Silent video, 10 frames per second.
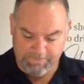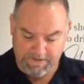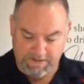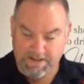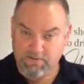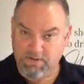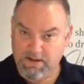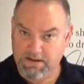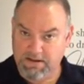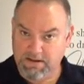that's where
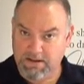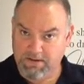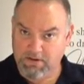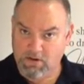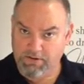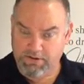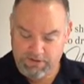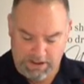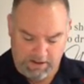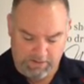the orange
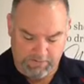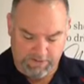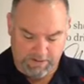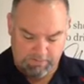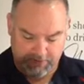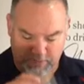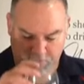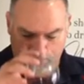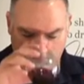character is coming through.